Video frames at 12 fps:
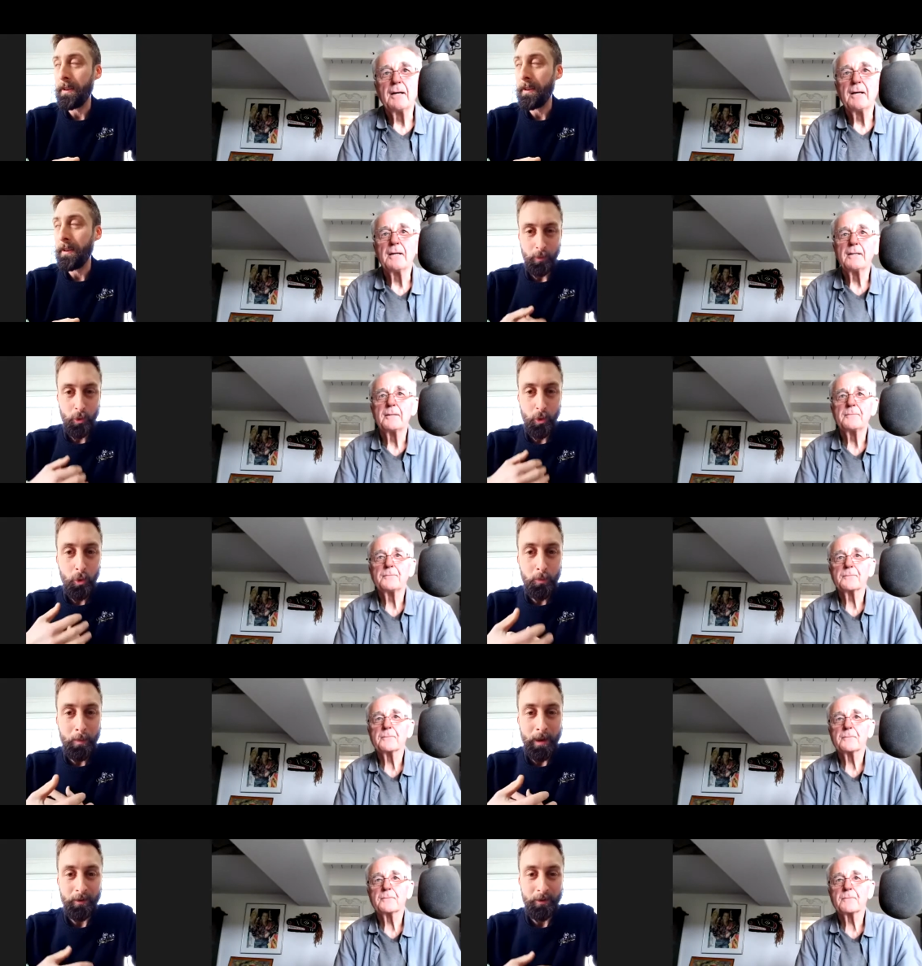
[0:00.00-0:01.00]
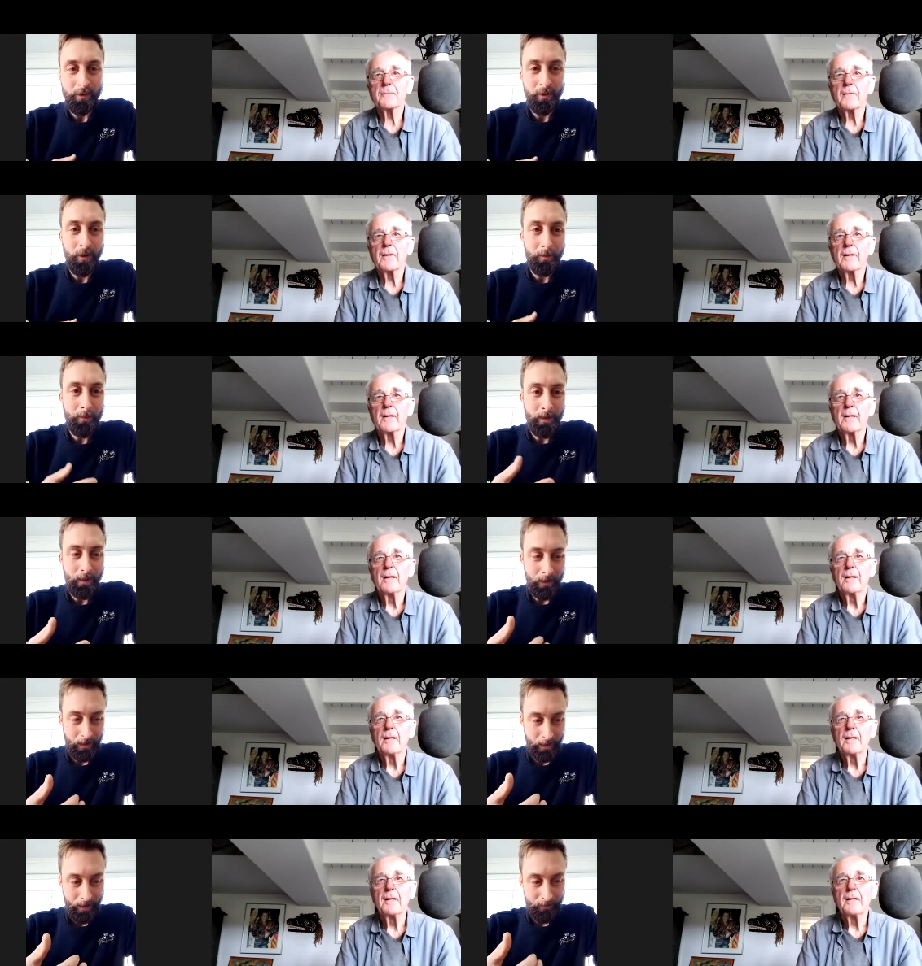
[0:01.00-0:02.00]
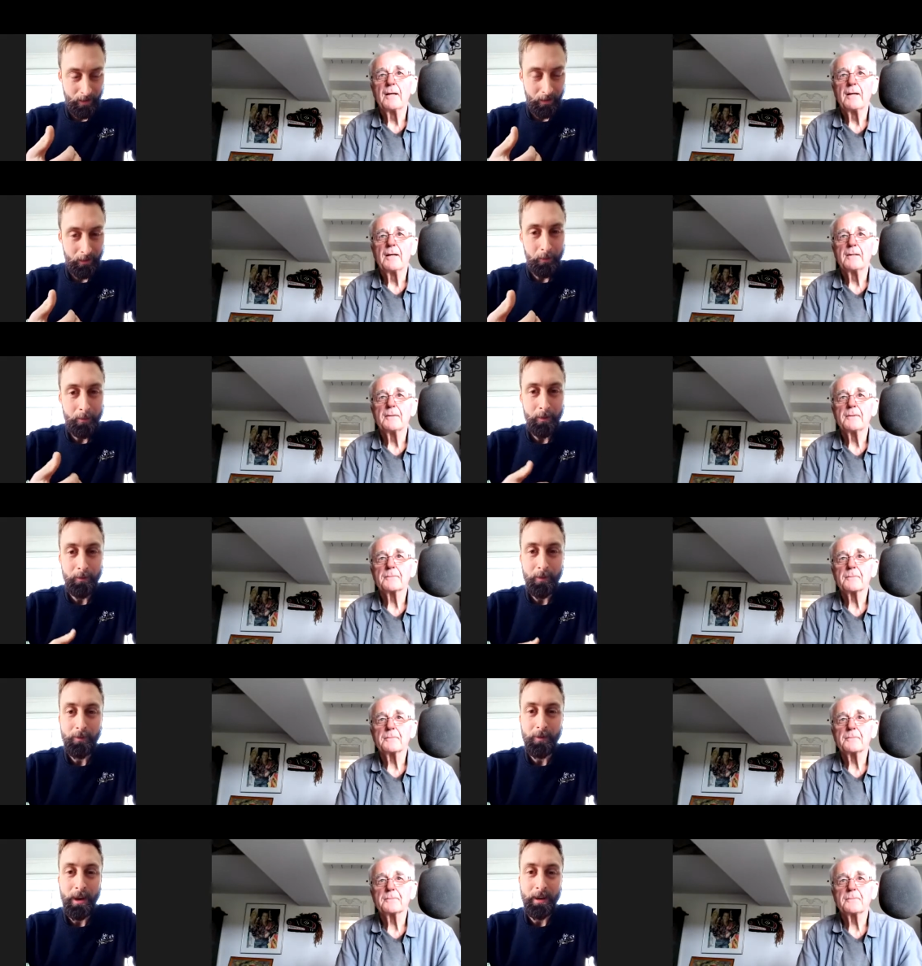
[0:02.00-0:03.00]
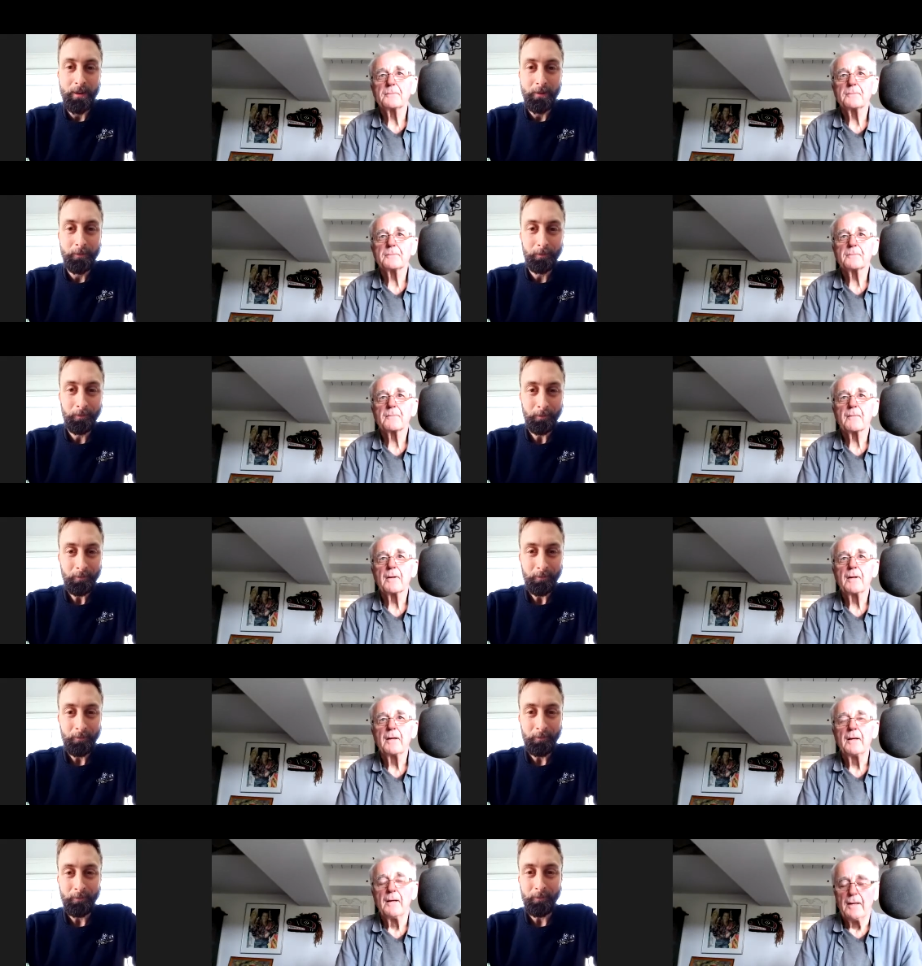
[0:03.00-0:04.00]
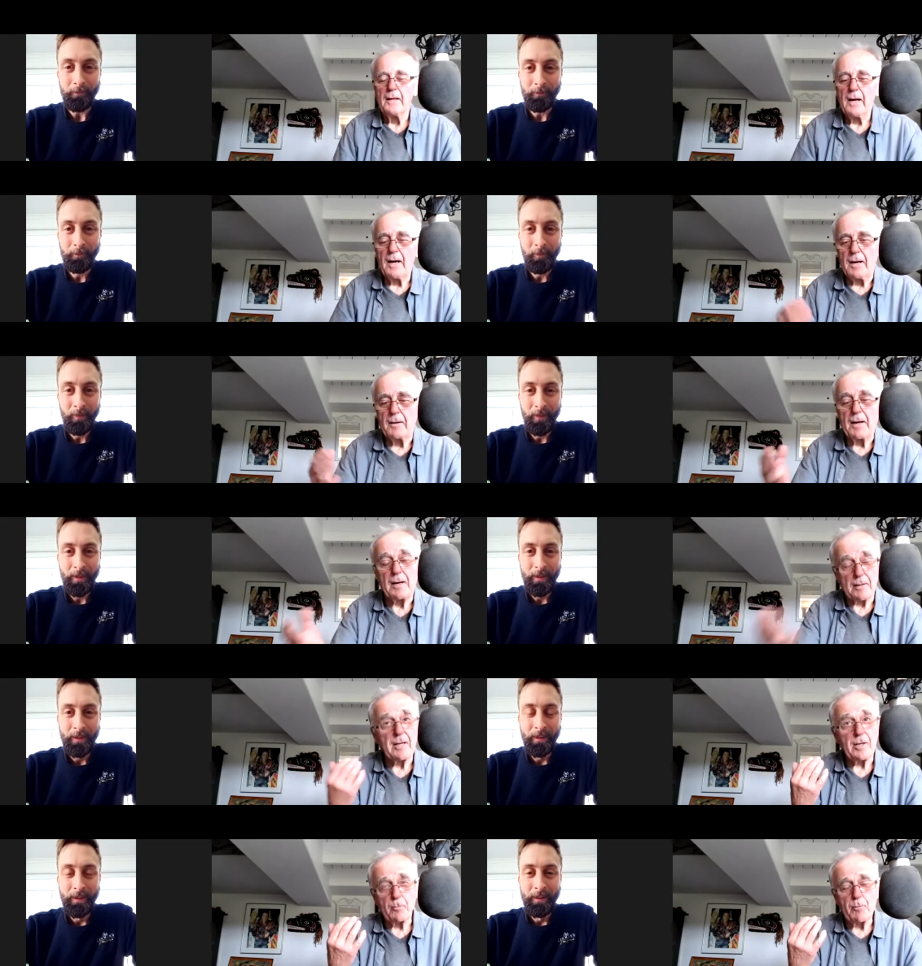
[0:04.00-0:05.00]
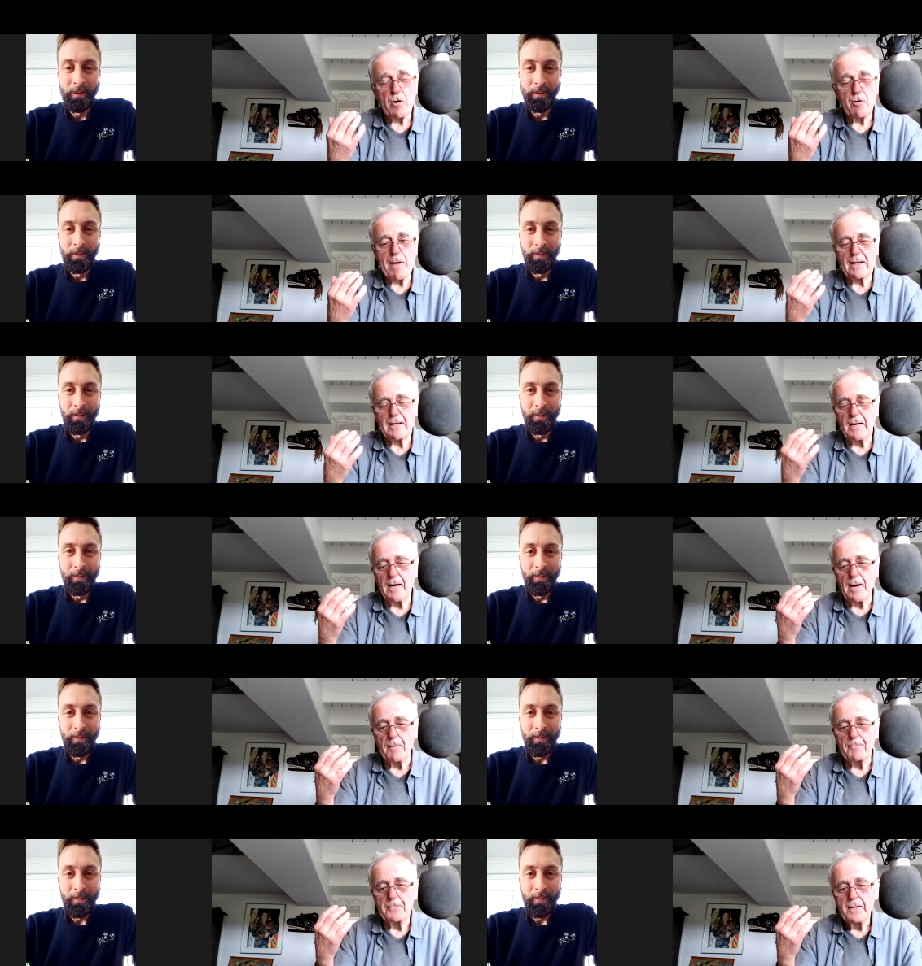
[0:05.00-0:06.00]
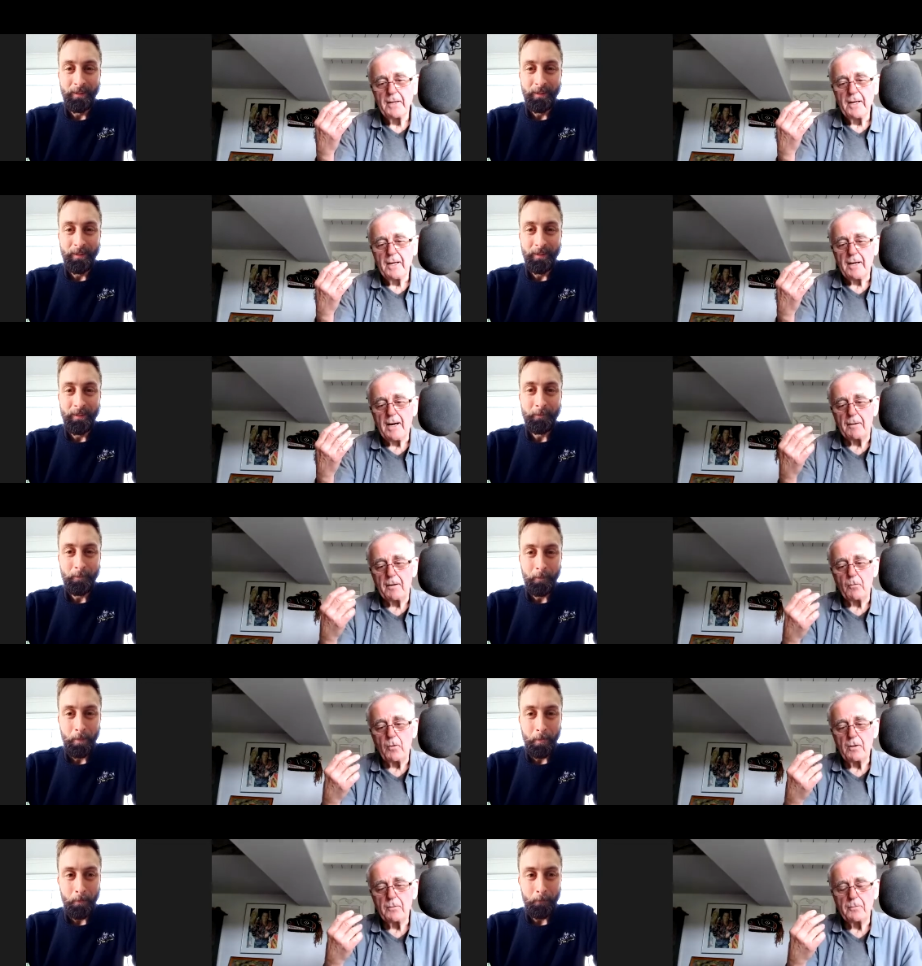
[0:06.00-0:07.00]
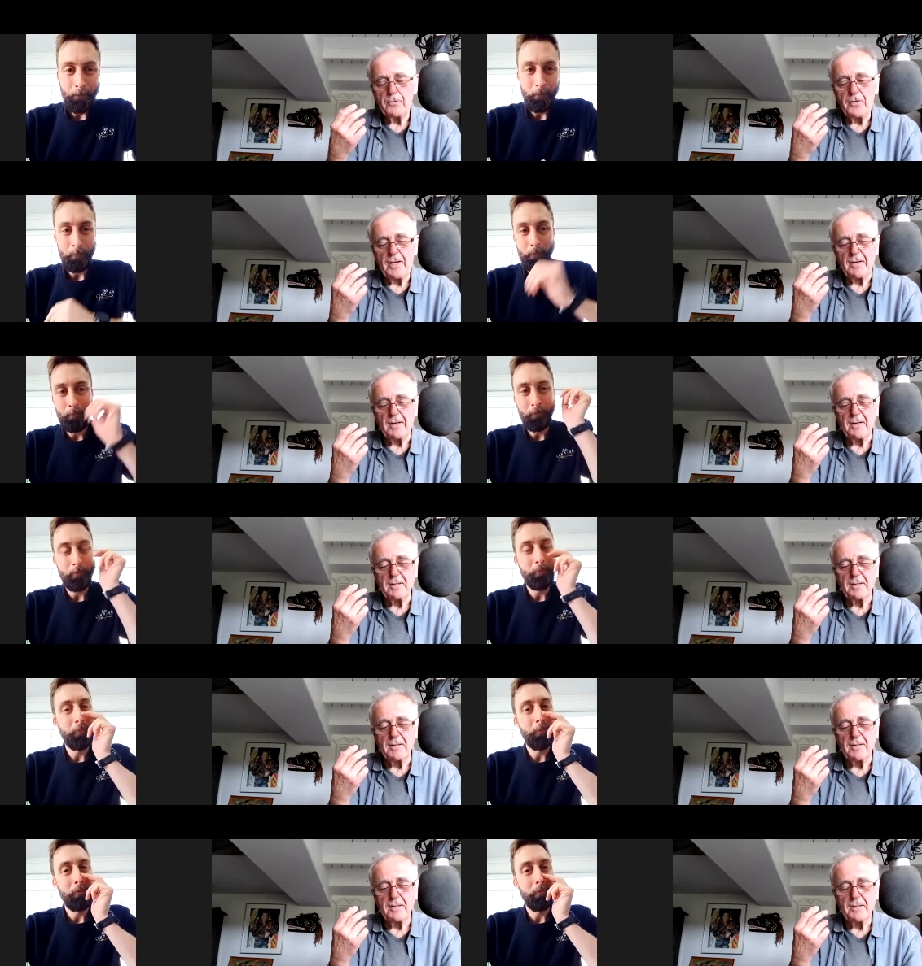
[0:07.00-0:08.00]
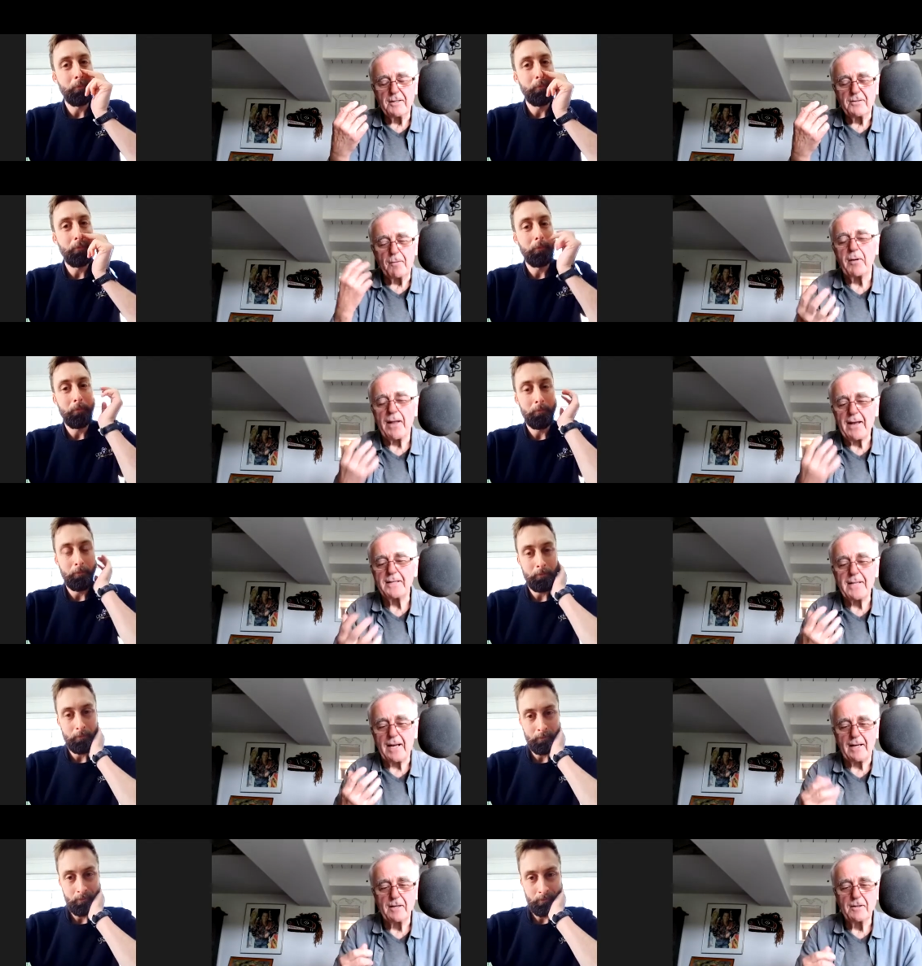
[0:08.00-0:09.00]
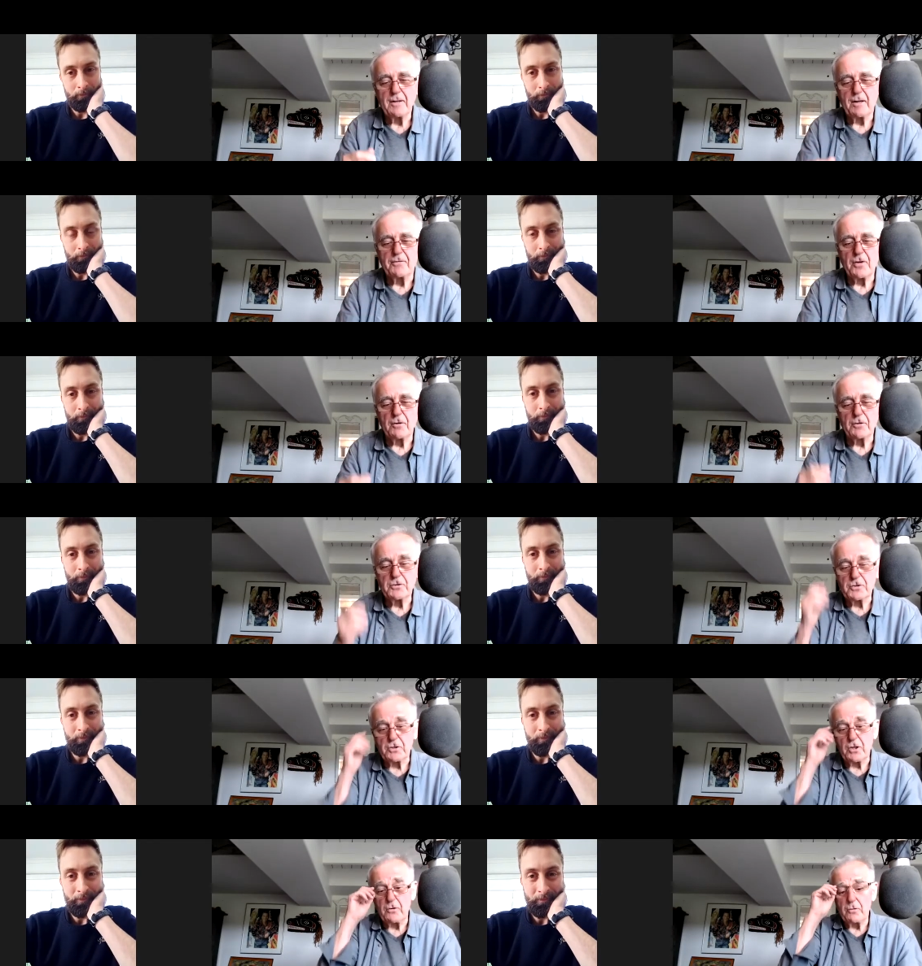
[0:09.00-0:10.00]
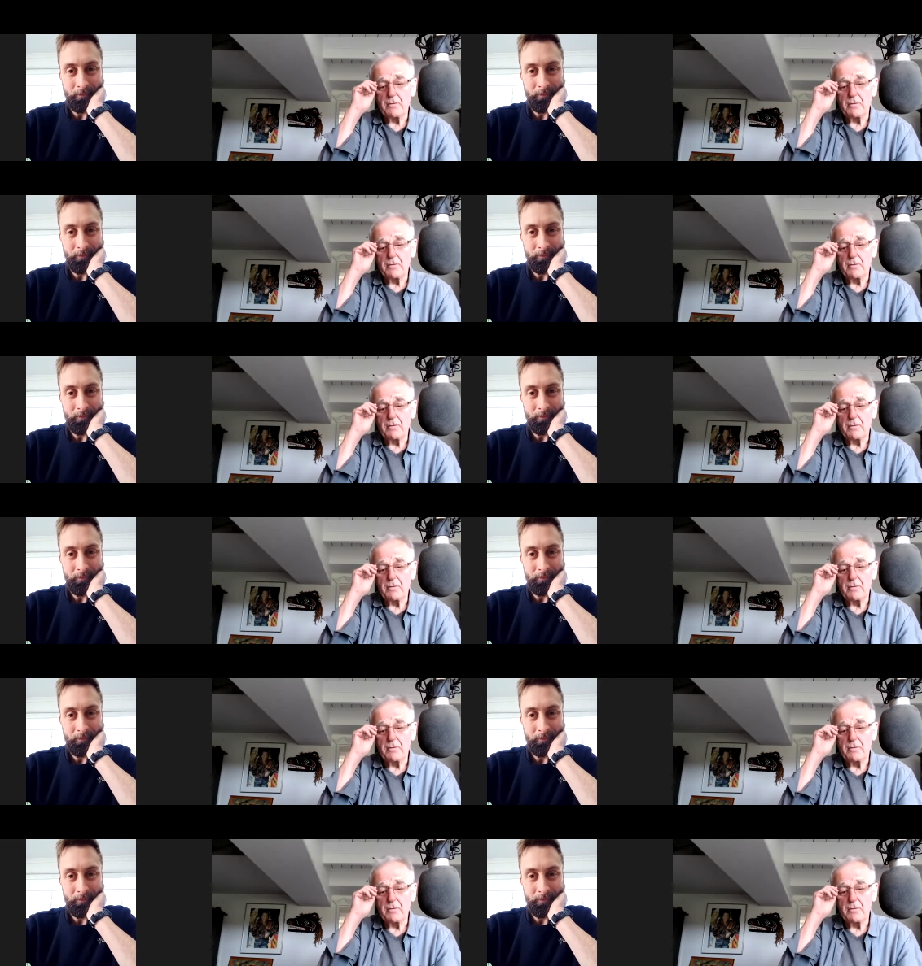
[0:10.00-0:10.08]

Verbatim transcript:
Speaker 1: you know, too much. It's got to be, have that, a little bit of restraint.
Speaker 2: Uh, a, a little pullback. Um, uh, the the blending of those two